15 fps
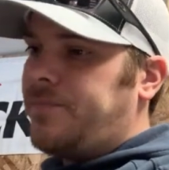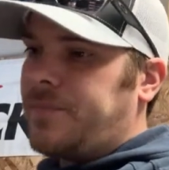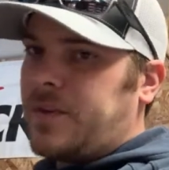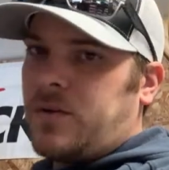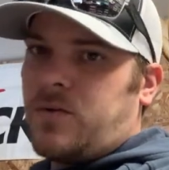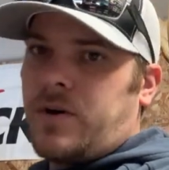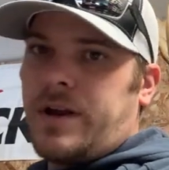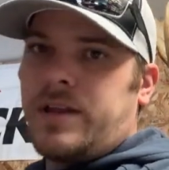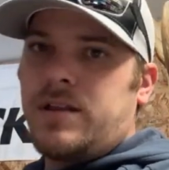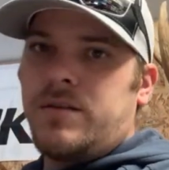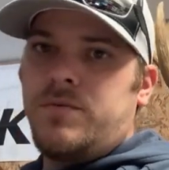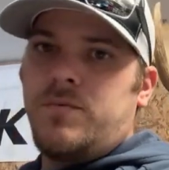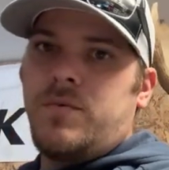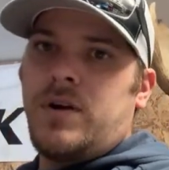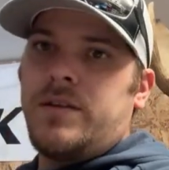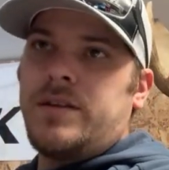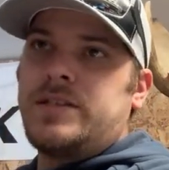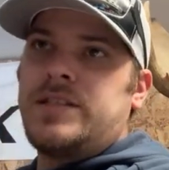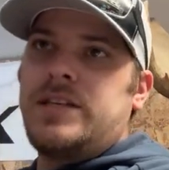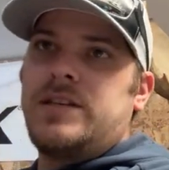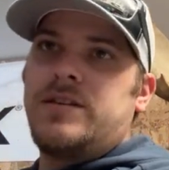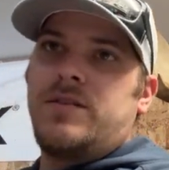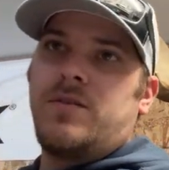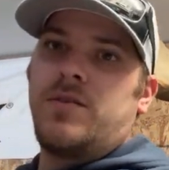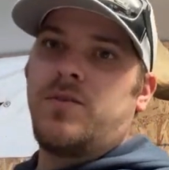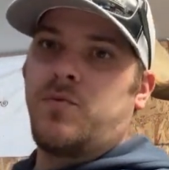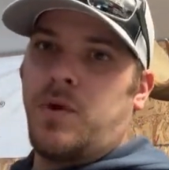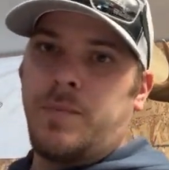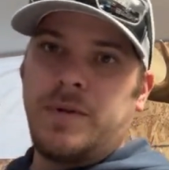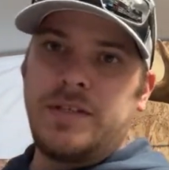Or I could run the Tikka or the
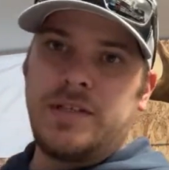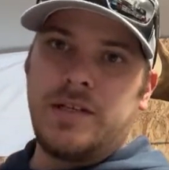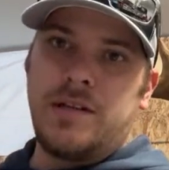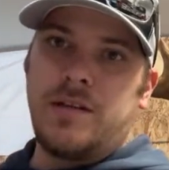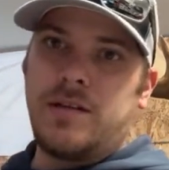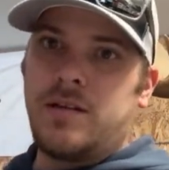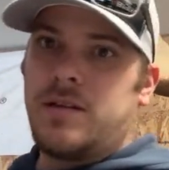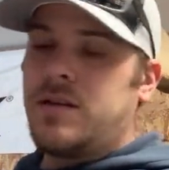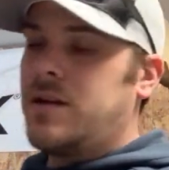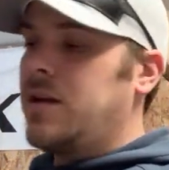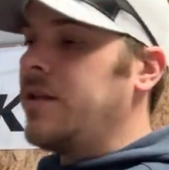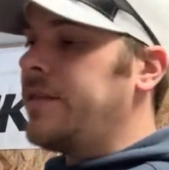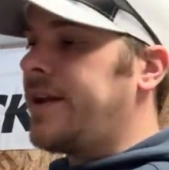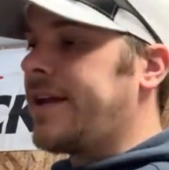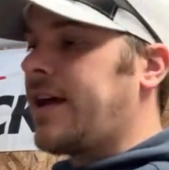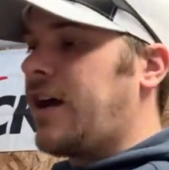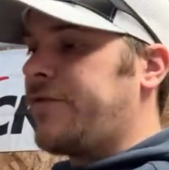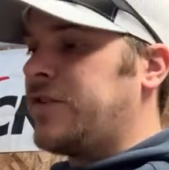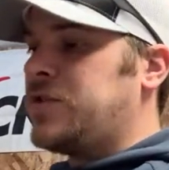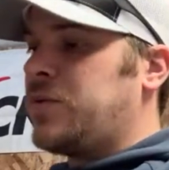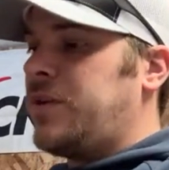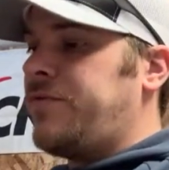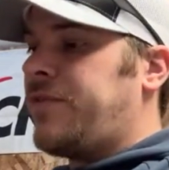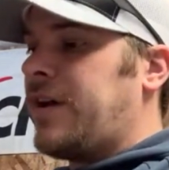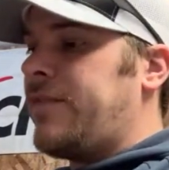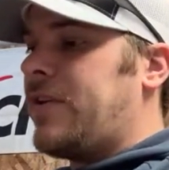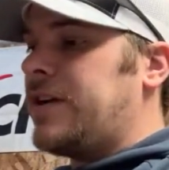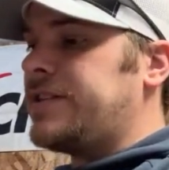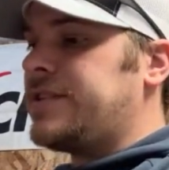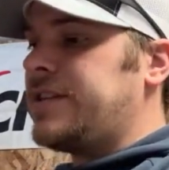Remington that I got for
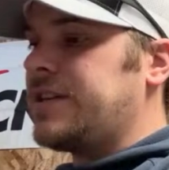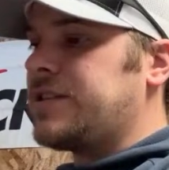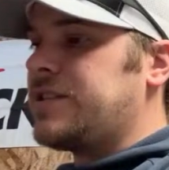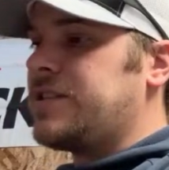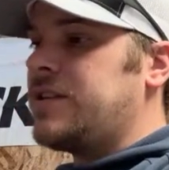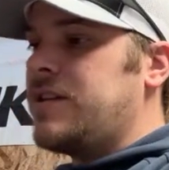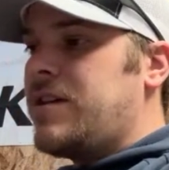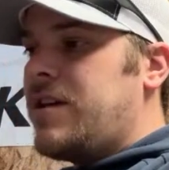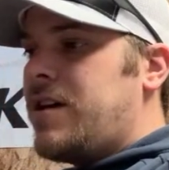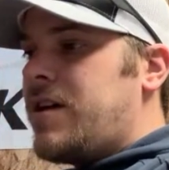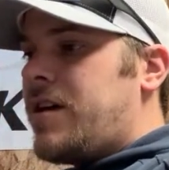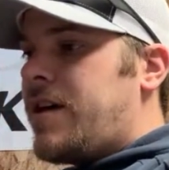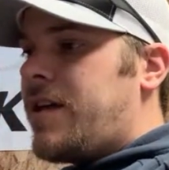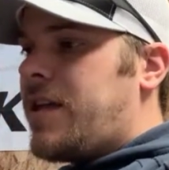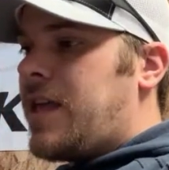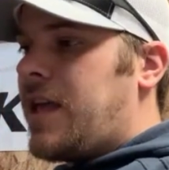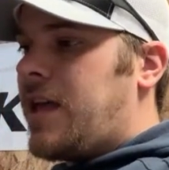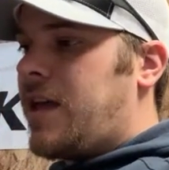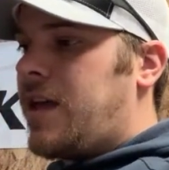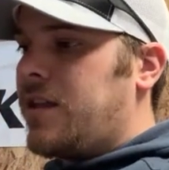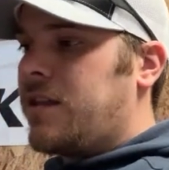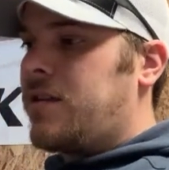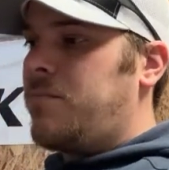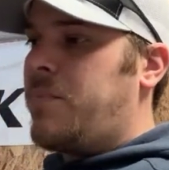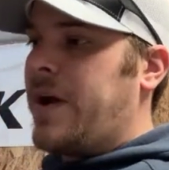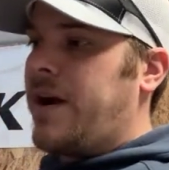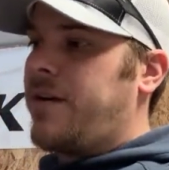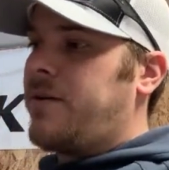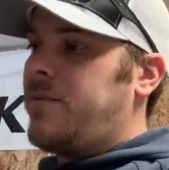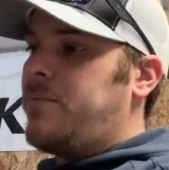25-06 and
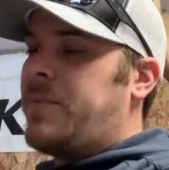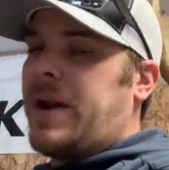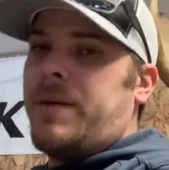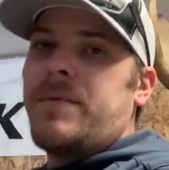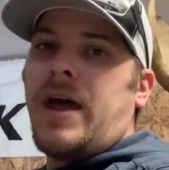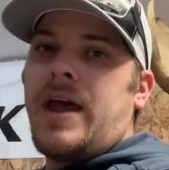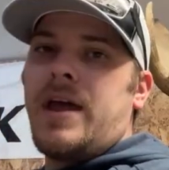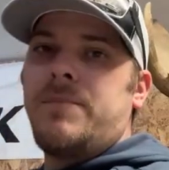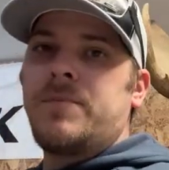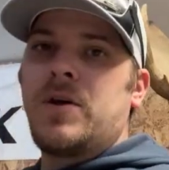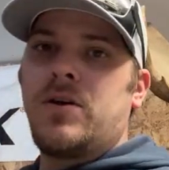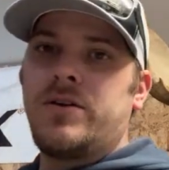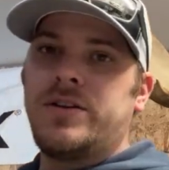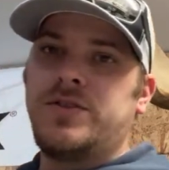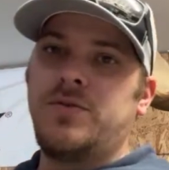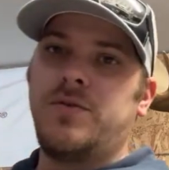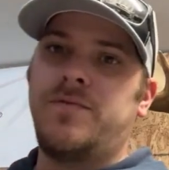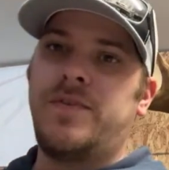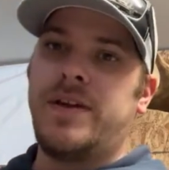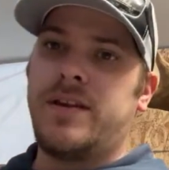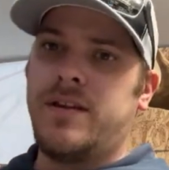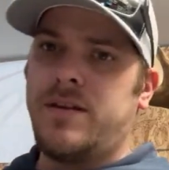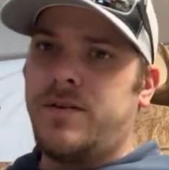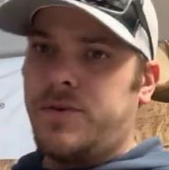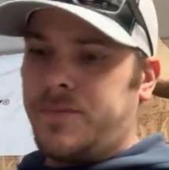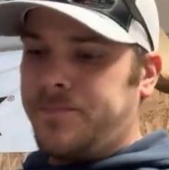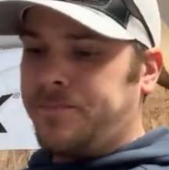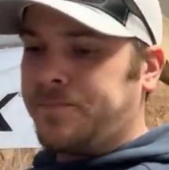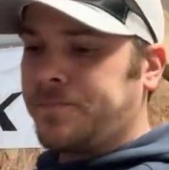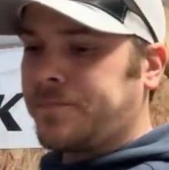compare them. But I am going to do a video
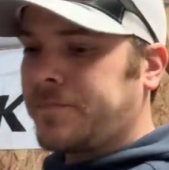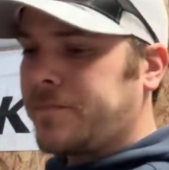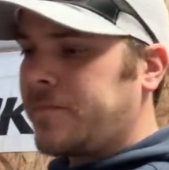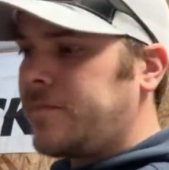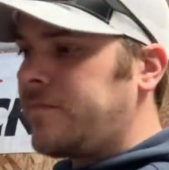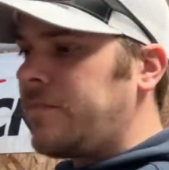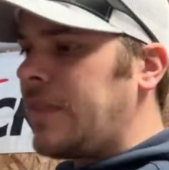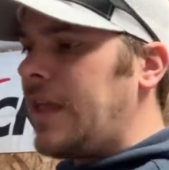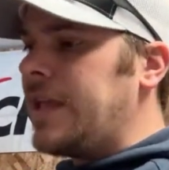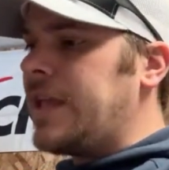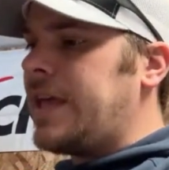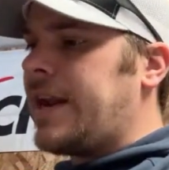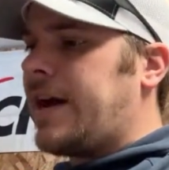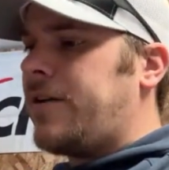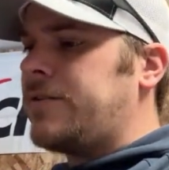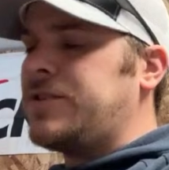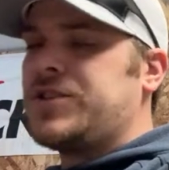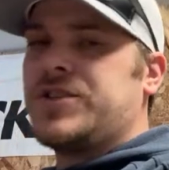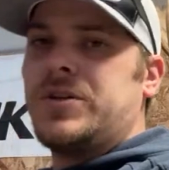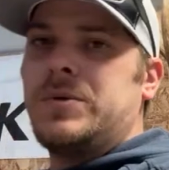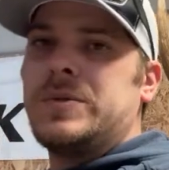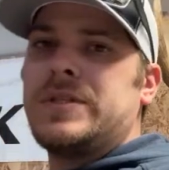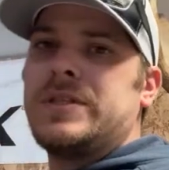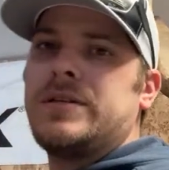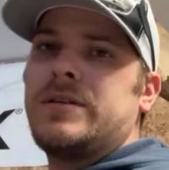and get out and shoot